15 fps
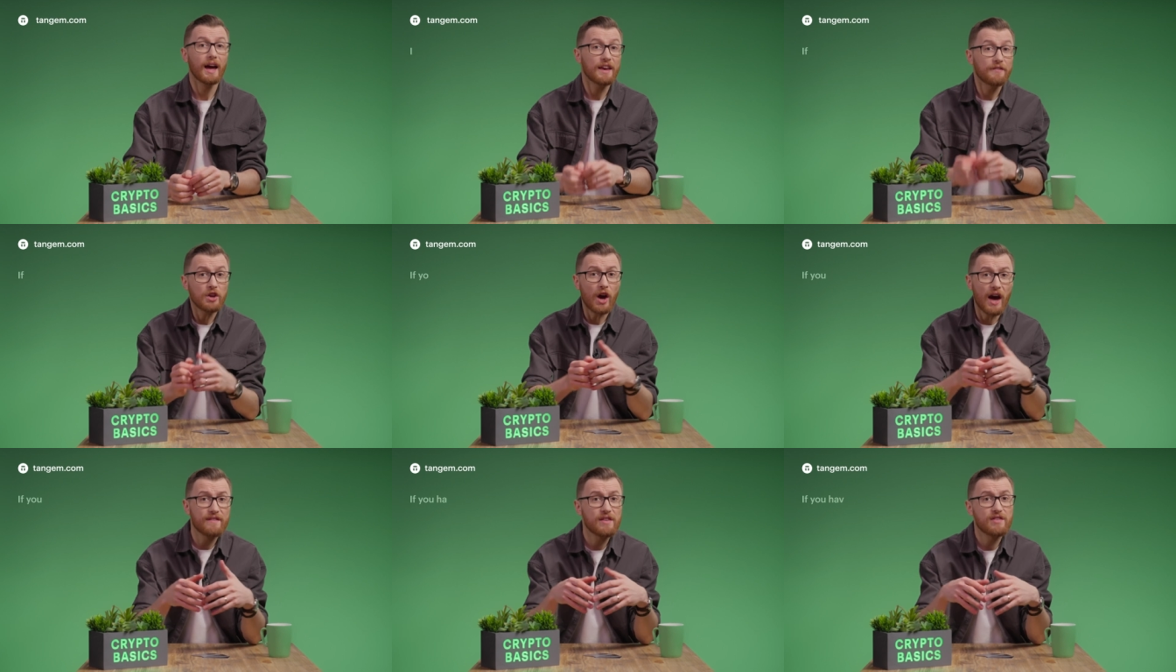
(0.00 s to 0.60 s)
If
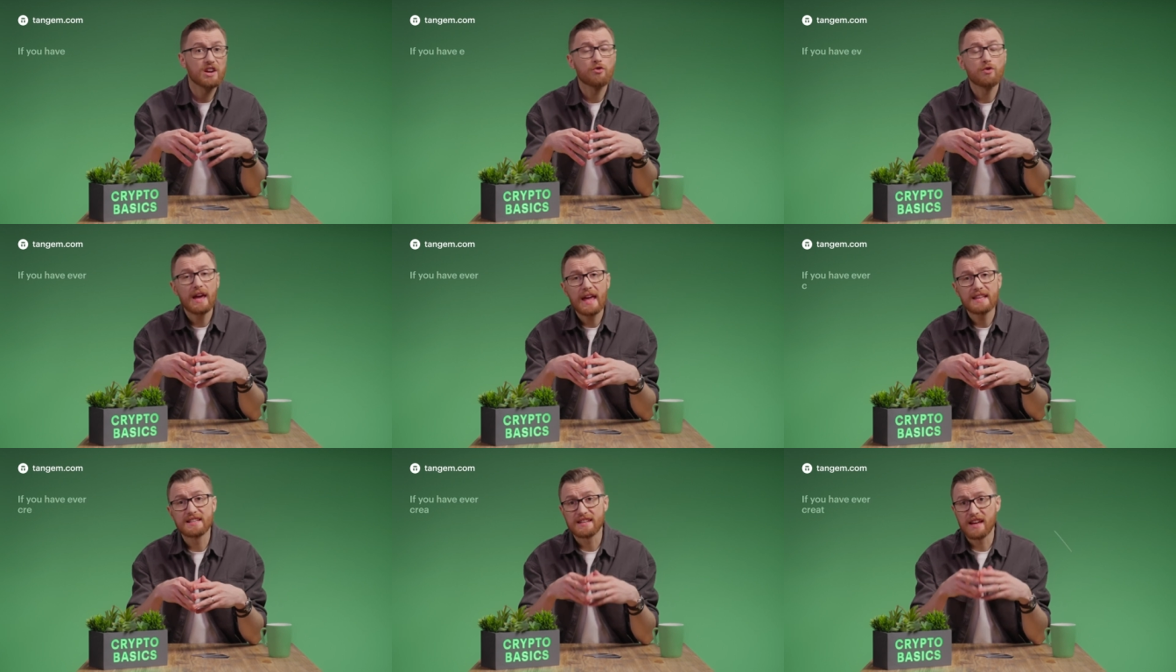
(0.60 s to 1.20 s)
you have ever
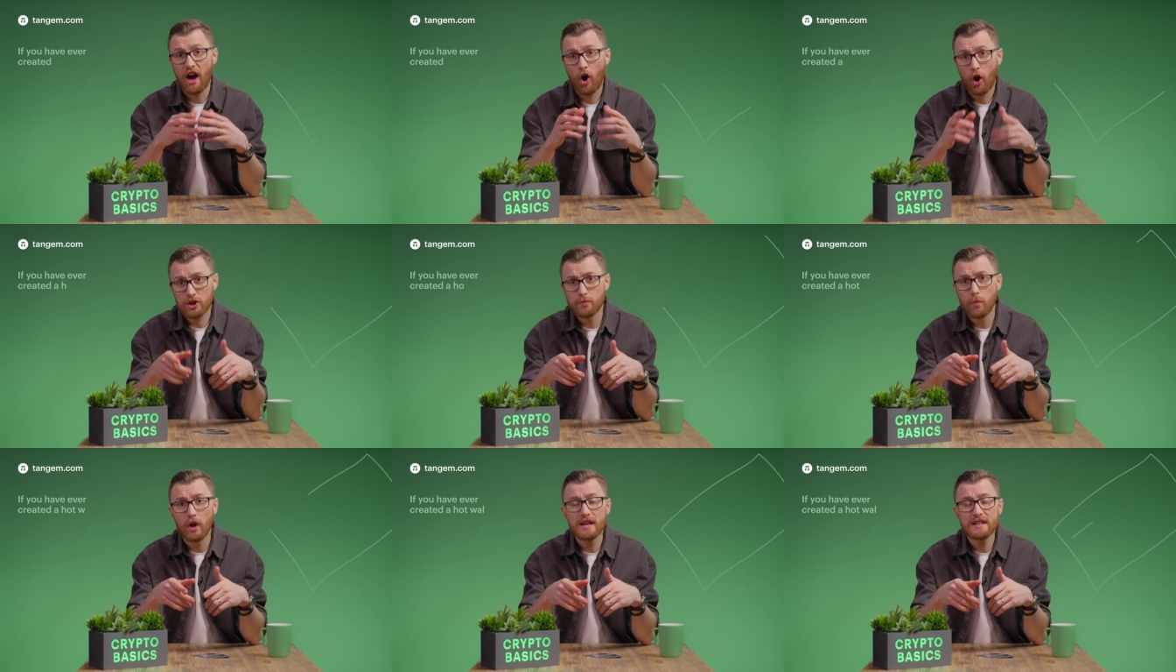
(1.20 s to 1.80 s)
created a
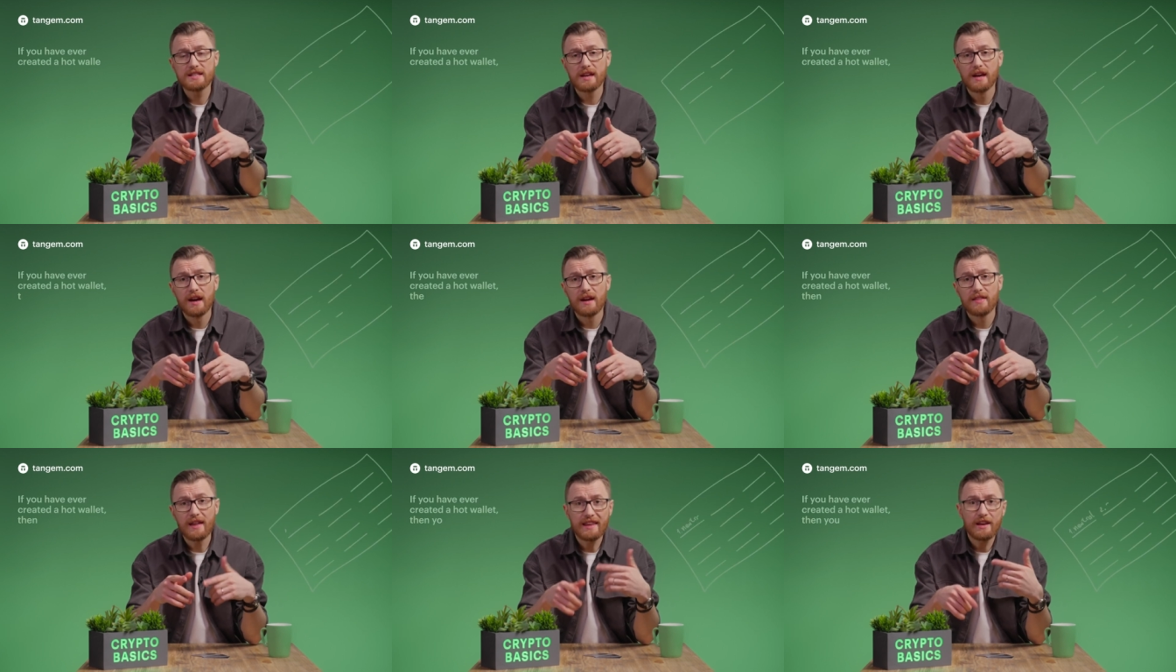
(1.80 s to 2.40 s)
hot wallet,
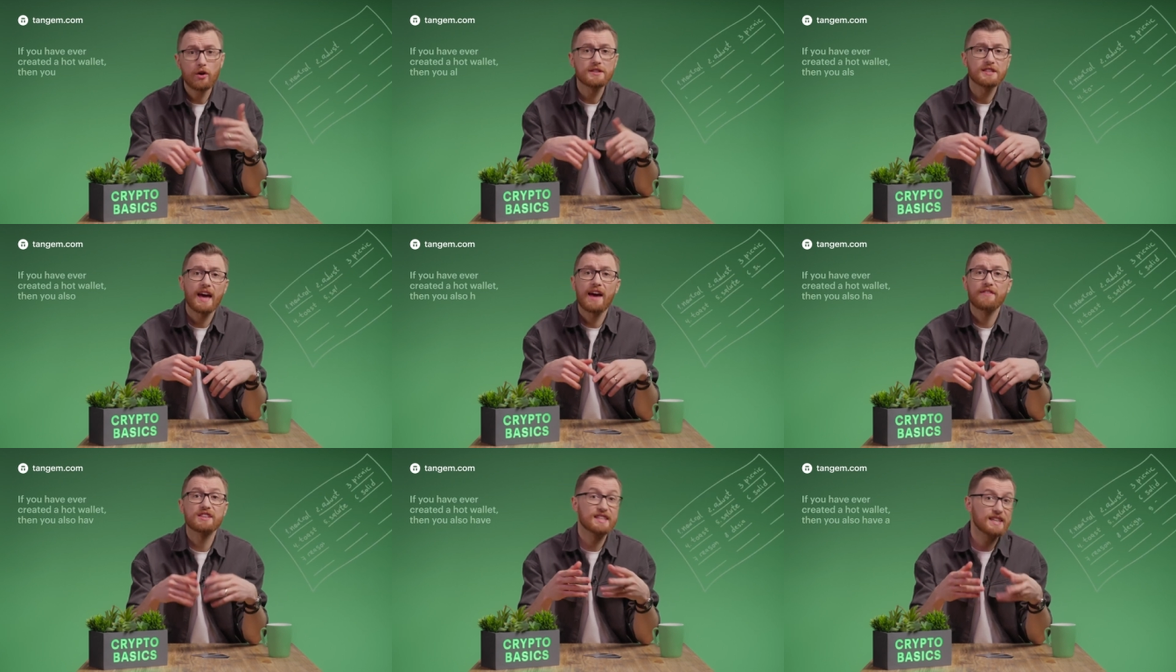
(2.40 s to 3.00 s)
then you also
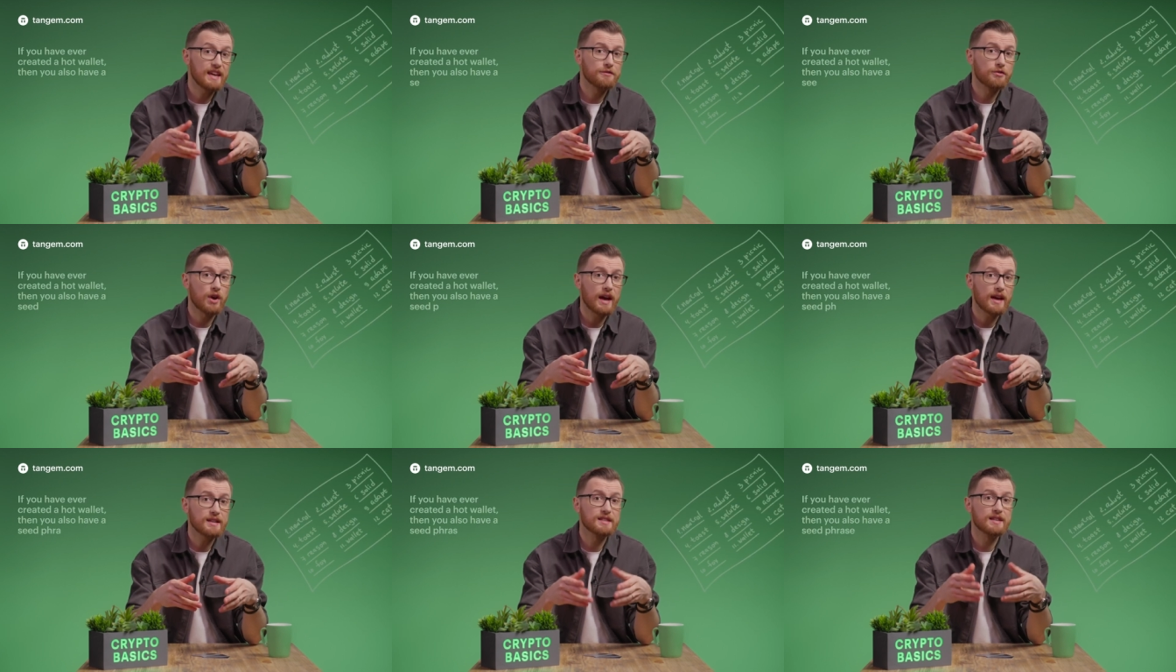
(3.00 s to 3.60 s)
have a seed
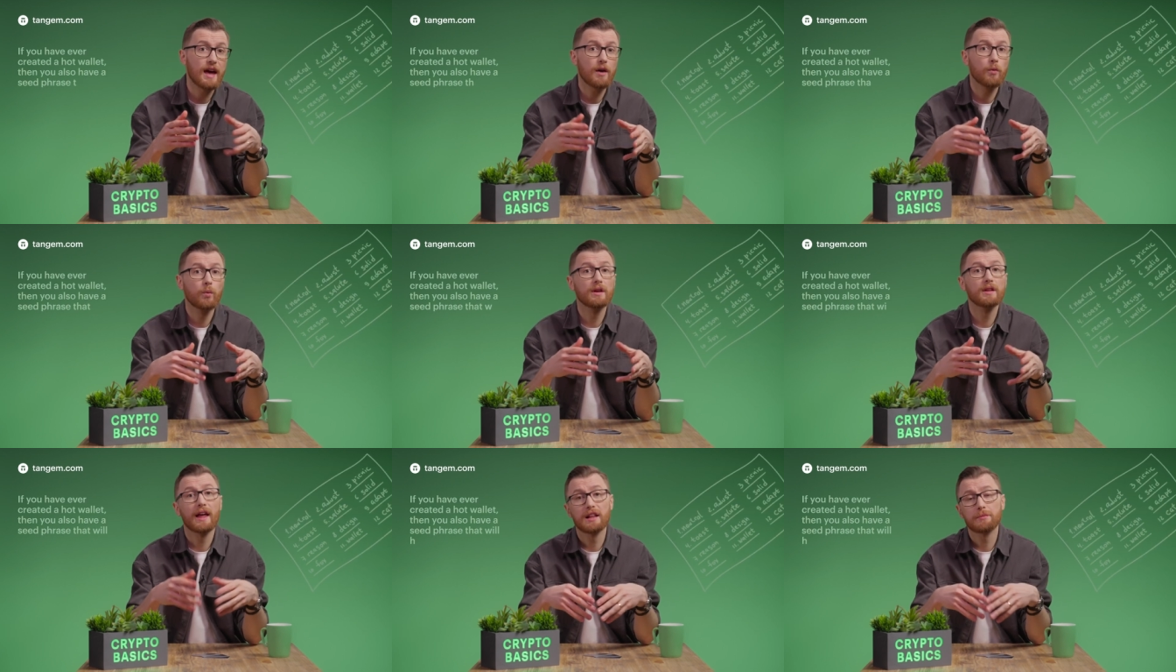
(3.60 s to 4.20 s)
phrase that
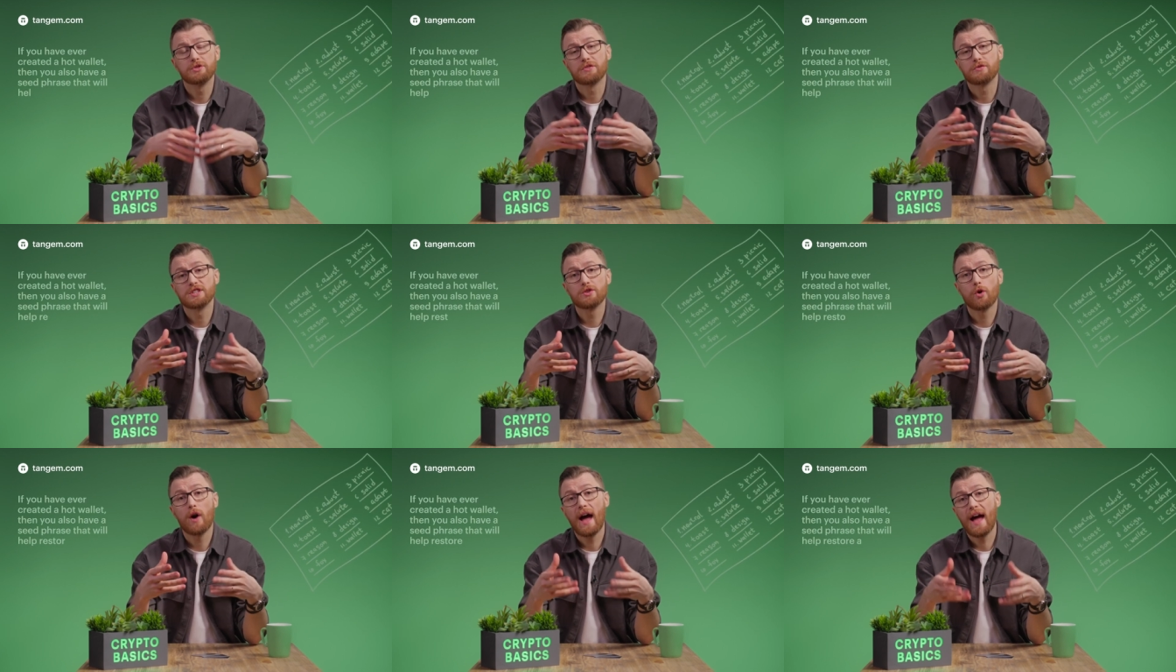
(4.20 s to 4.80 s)
will help to
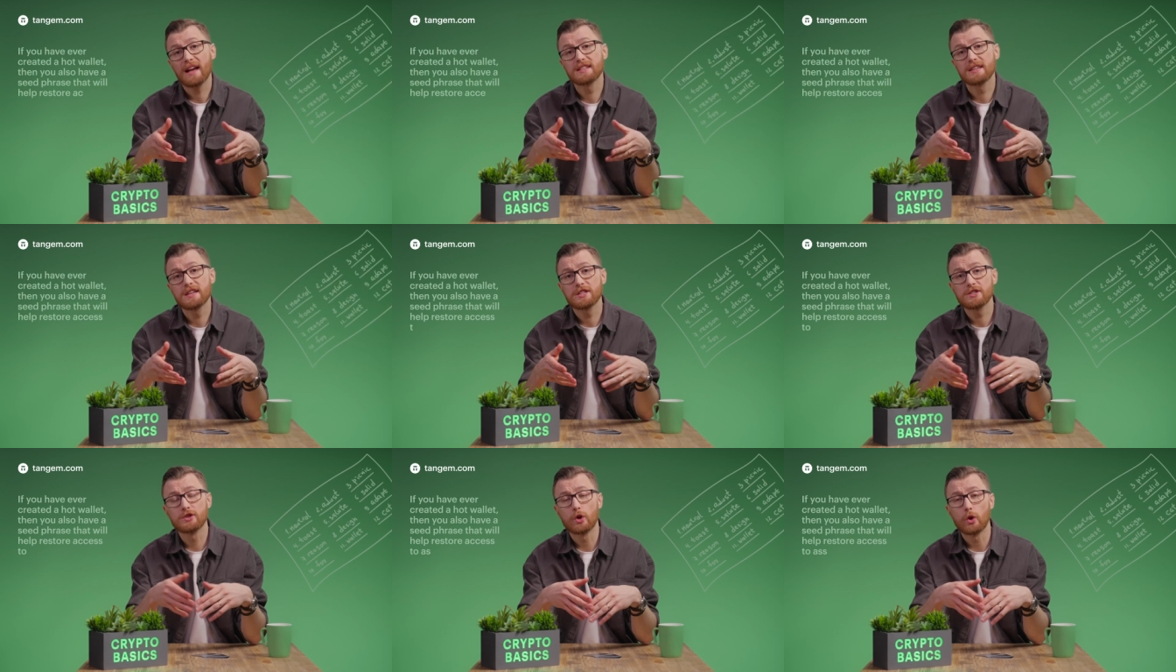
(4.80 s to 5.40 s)
restore
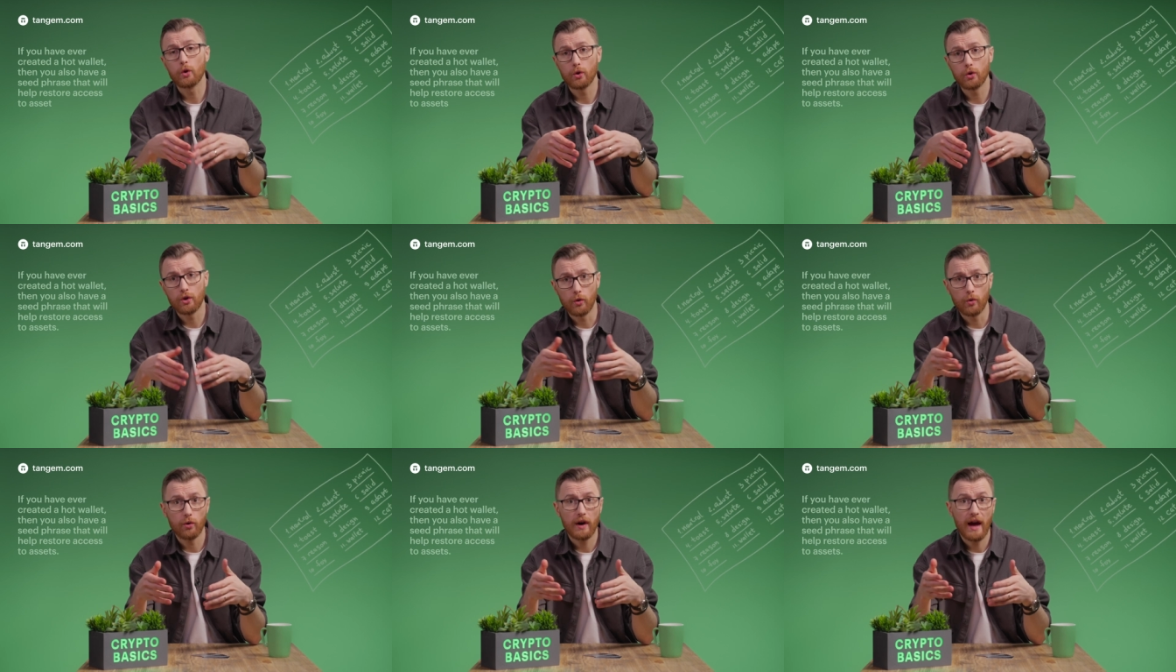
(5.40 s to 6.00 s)
access to
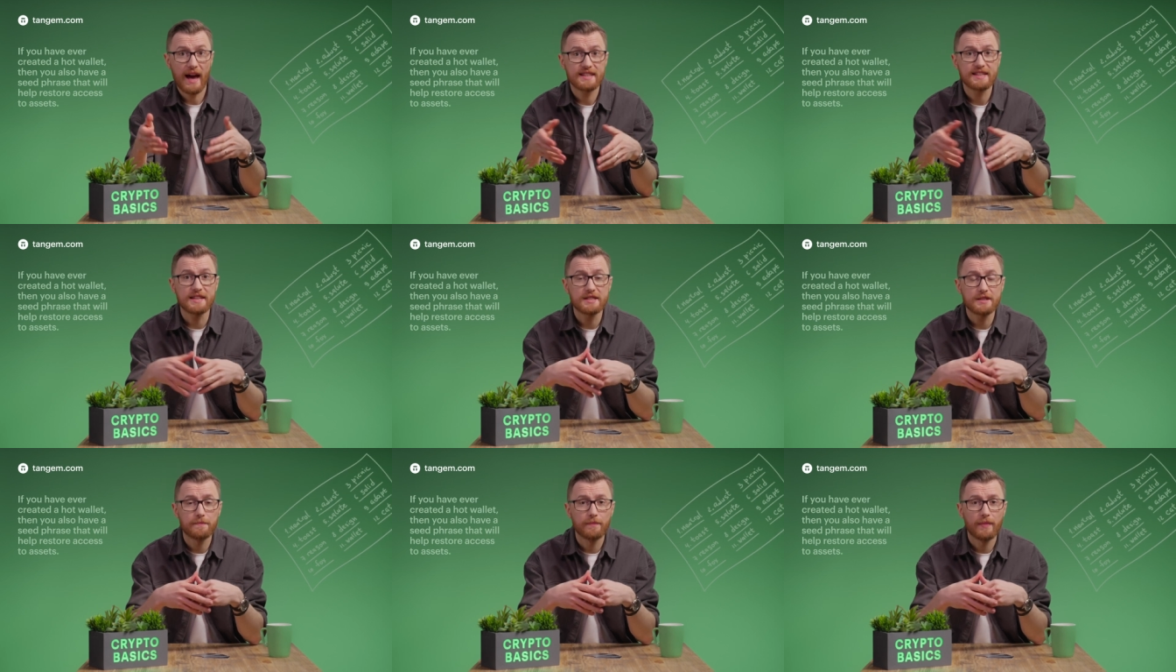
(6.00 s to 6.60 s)
your
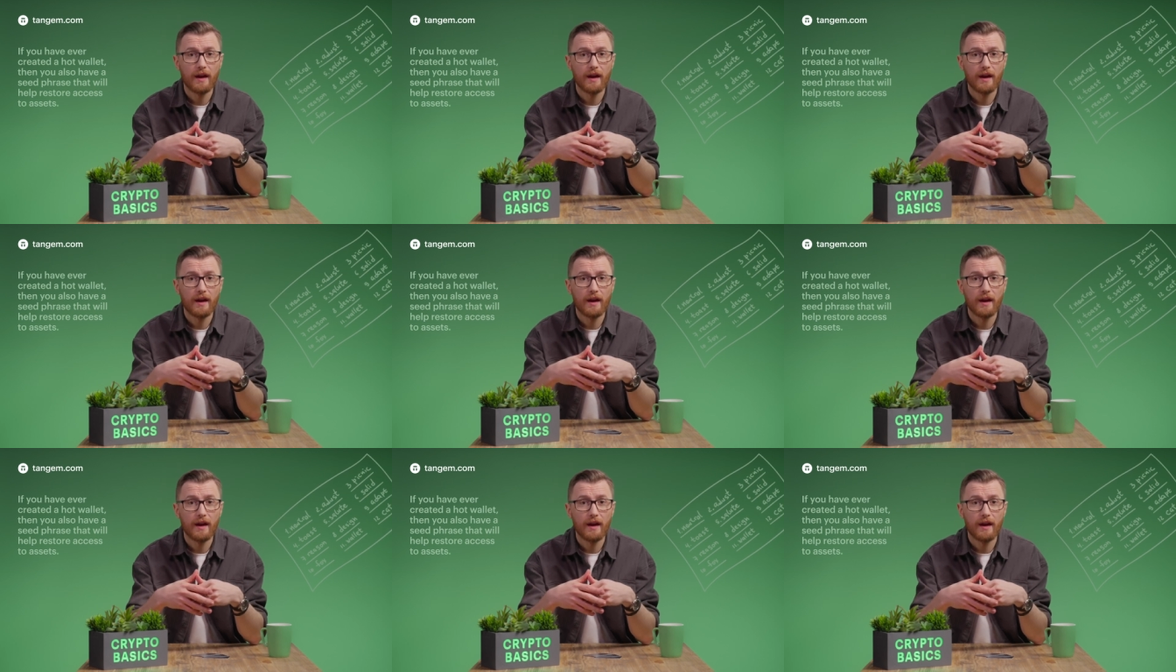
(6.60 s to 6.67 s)
assets.